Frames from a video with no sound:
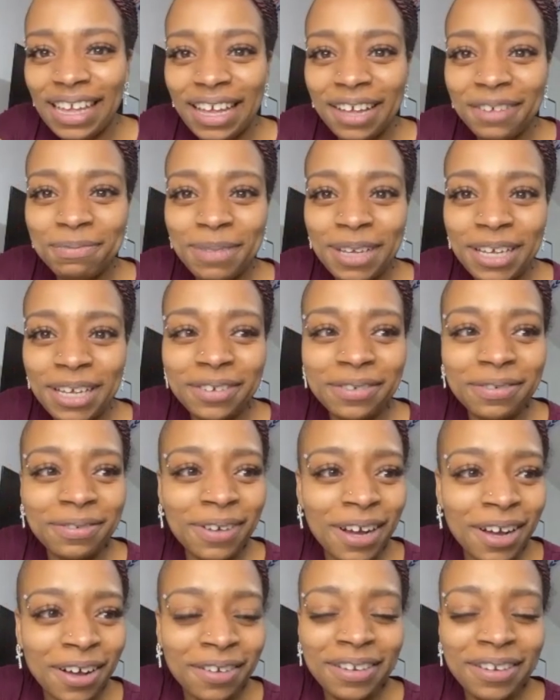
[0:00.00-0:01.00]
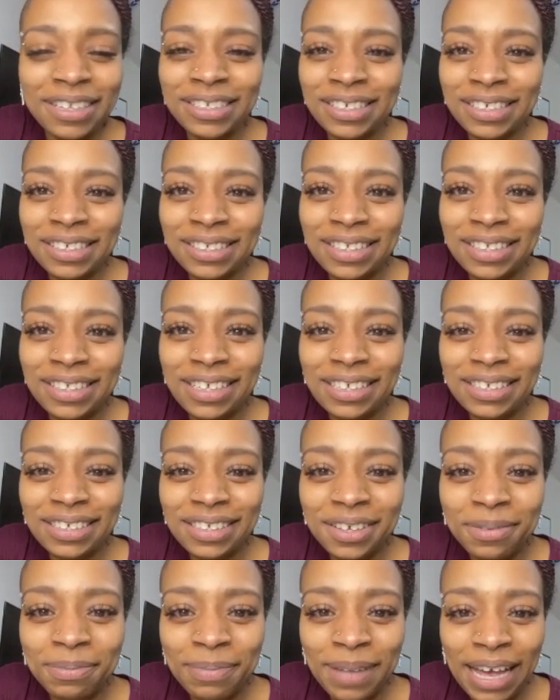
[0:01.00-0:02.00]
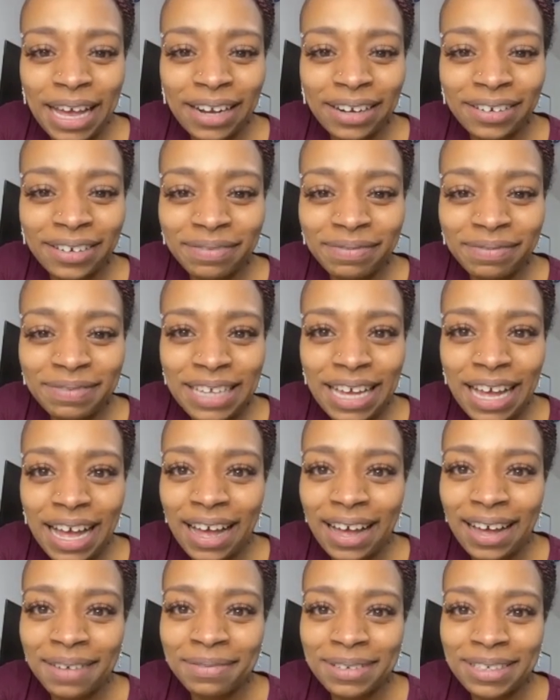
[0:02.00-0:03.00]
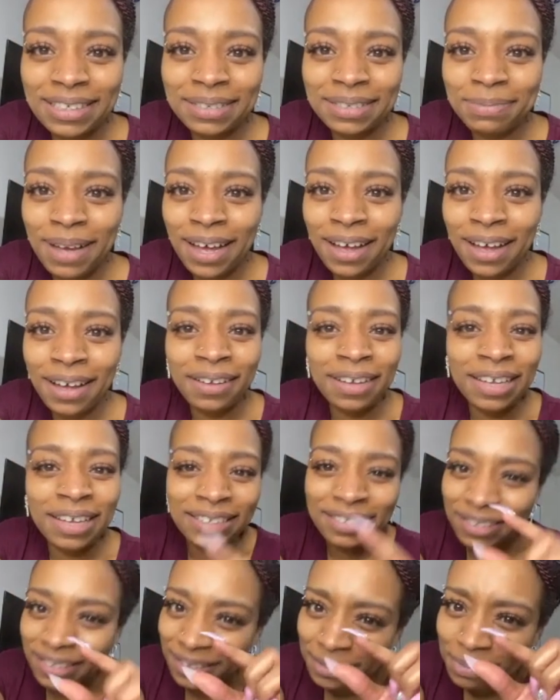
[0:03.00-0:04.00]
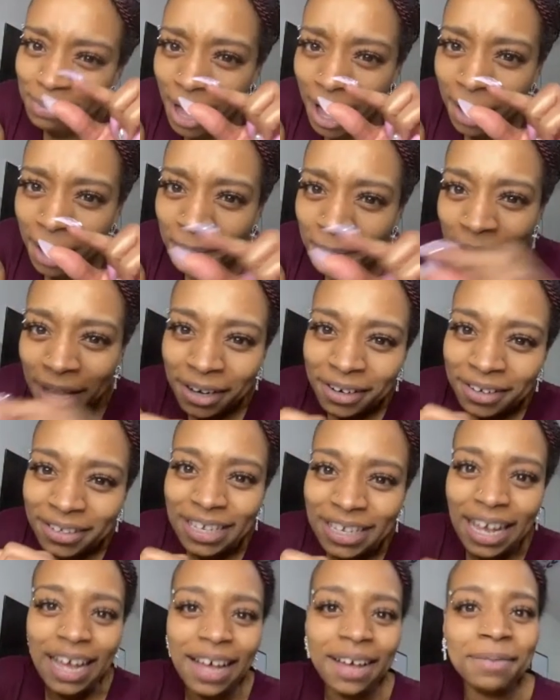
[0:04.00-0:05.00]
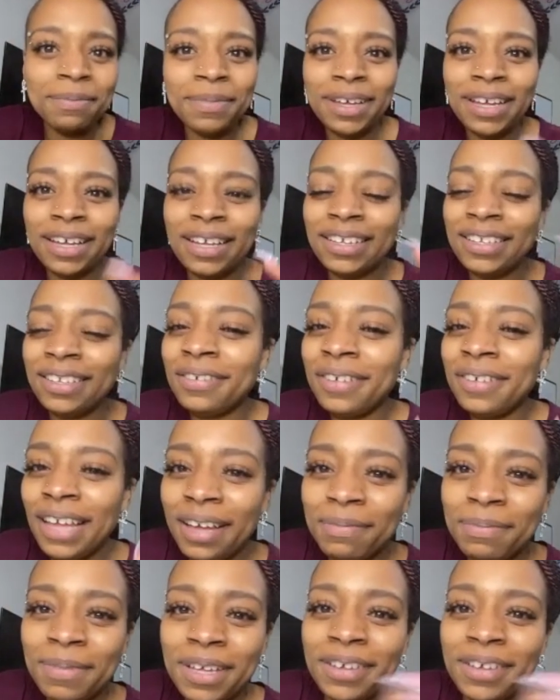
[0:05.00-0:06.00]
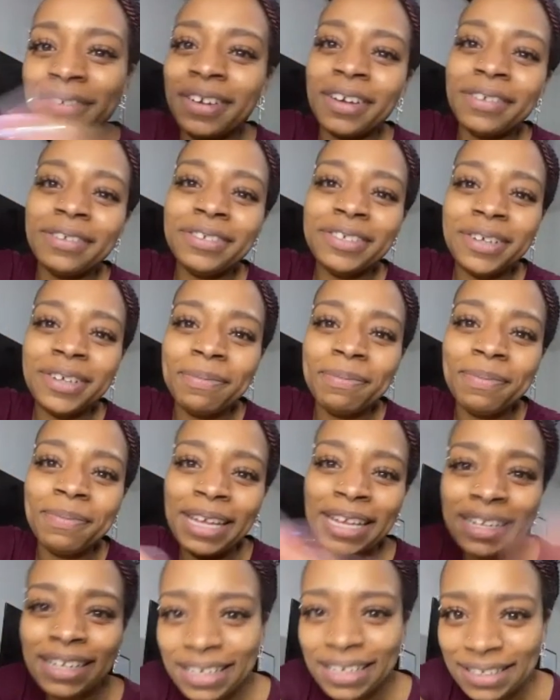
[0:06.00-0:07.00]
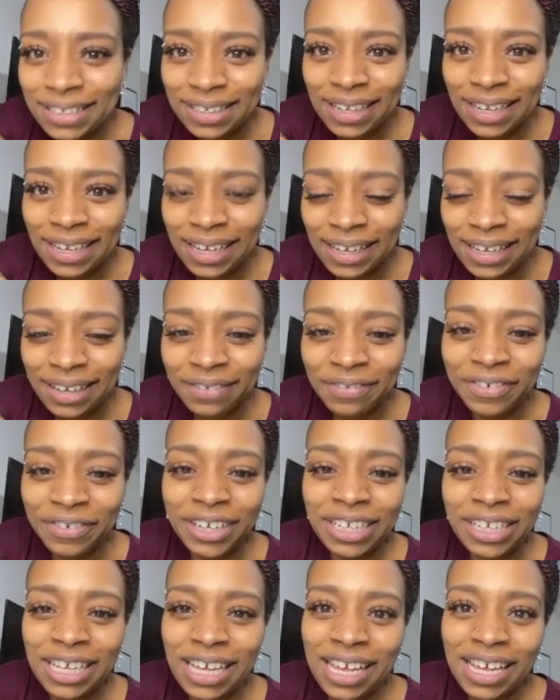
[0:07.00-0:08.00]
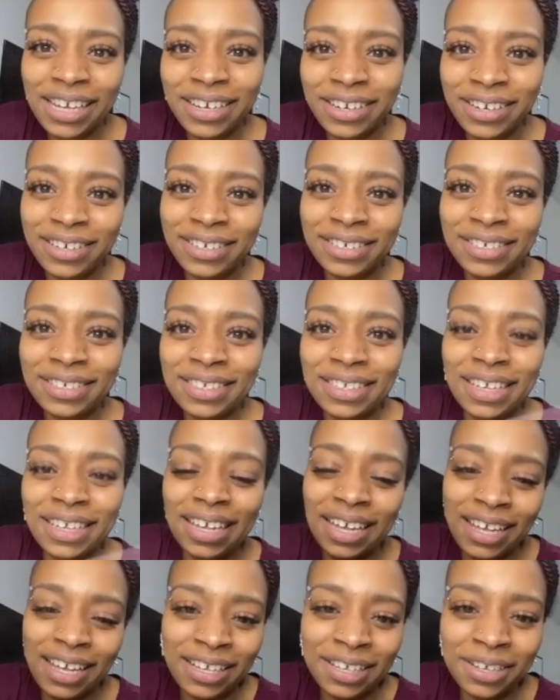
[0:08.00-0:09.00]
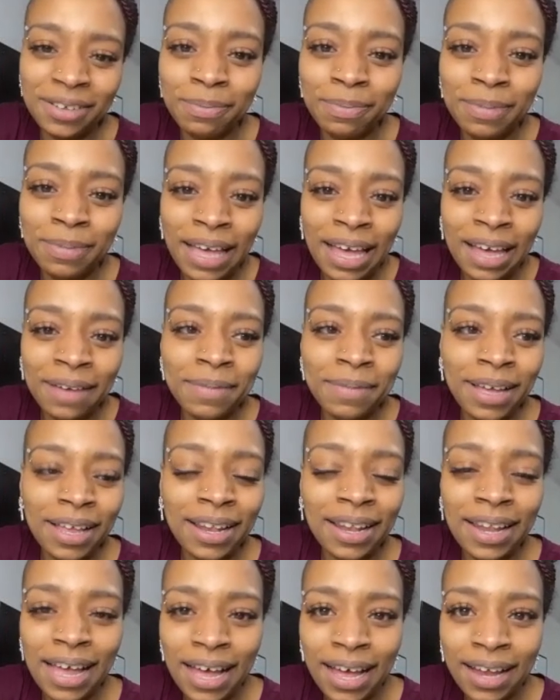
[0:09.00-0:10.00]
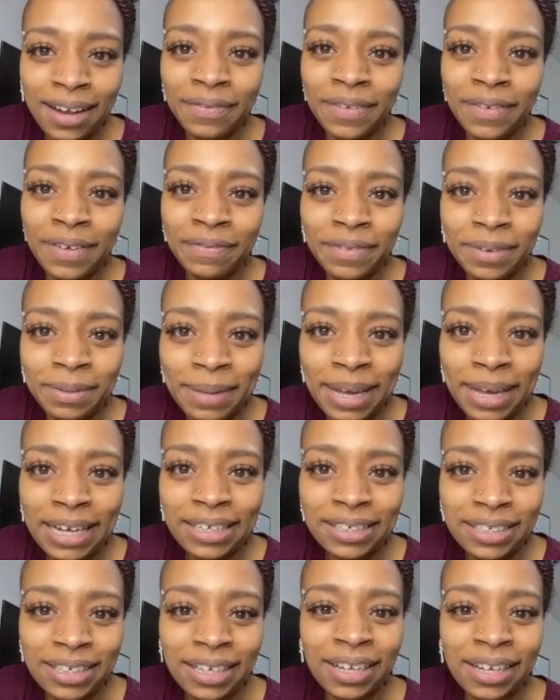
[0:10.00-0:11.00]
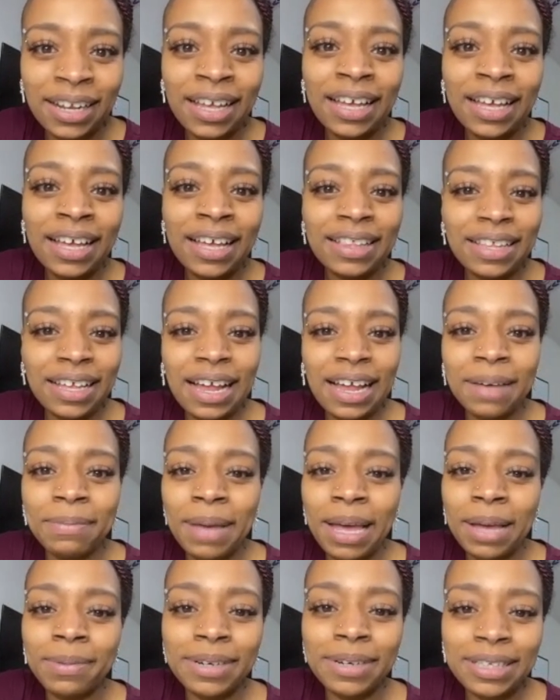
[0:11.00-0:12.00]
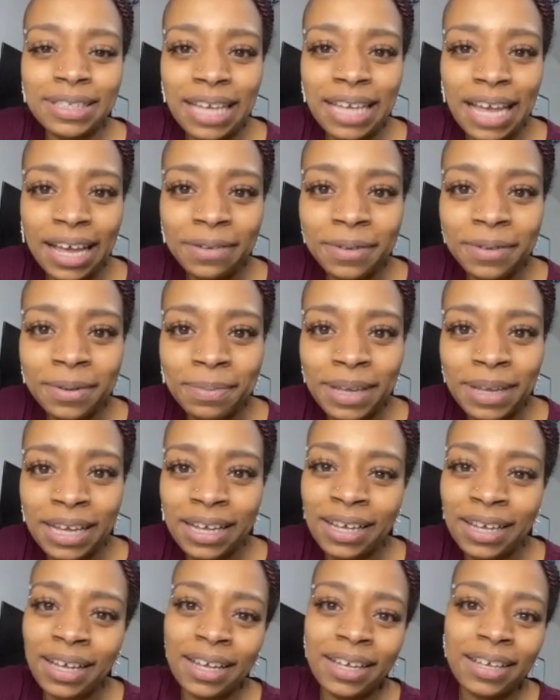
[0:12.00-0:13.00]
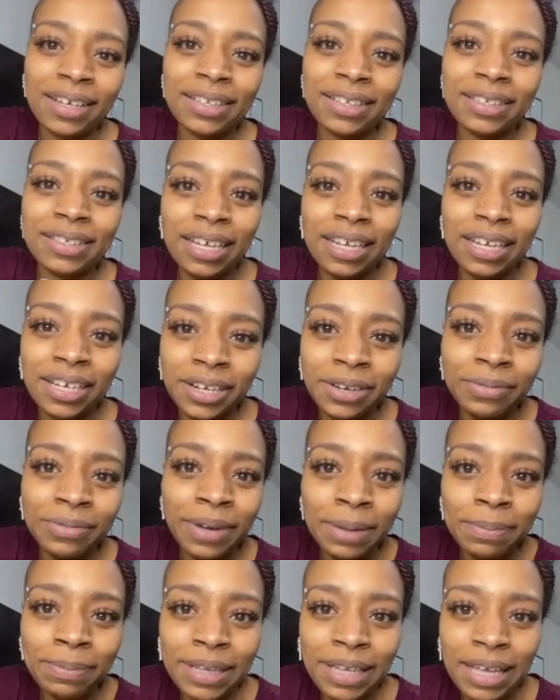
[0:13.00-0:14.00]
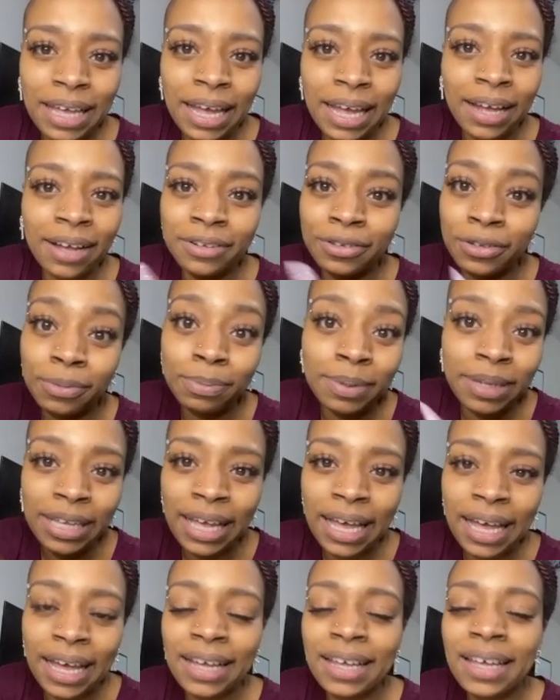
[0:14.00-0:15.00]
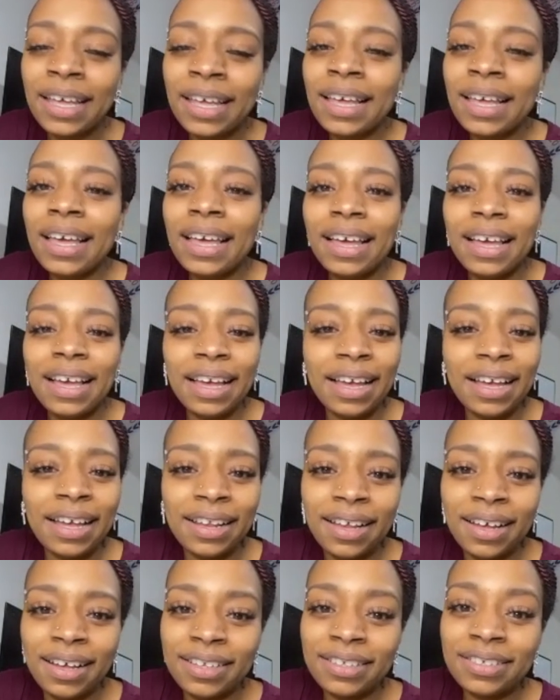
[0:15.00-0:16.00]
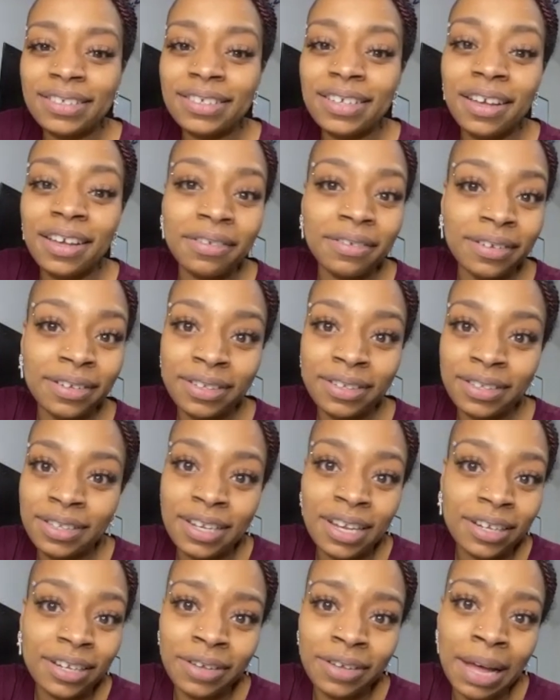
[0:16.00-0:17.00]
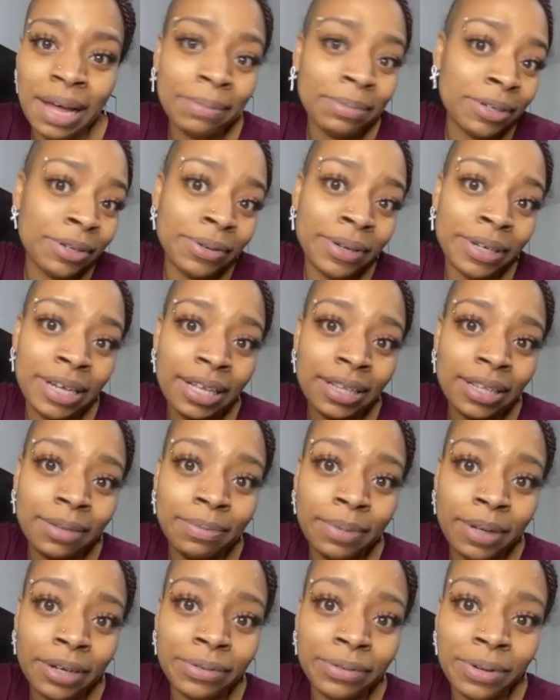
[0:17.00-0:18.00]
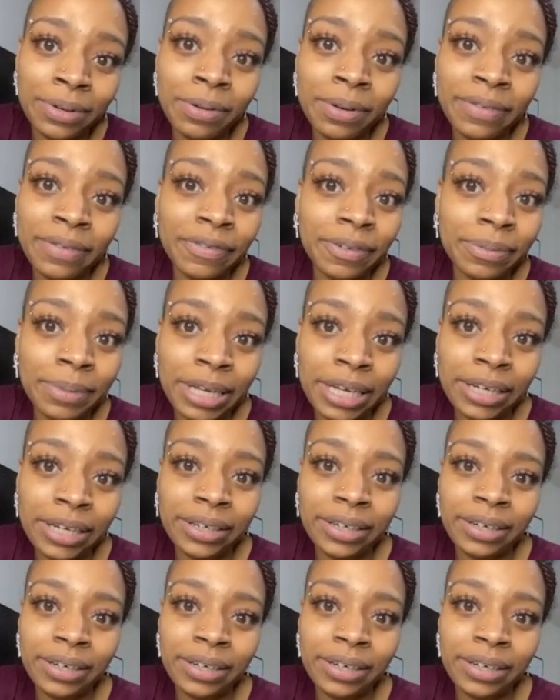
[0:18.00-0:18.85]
helped me grow in just this little matter of time. It's a small matter of time, but you helped me grow tremendously for years. And you gave me a lot of information that I'm able to take with me and continue to replicate or duplicate. And I'm doing nothing but growing from here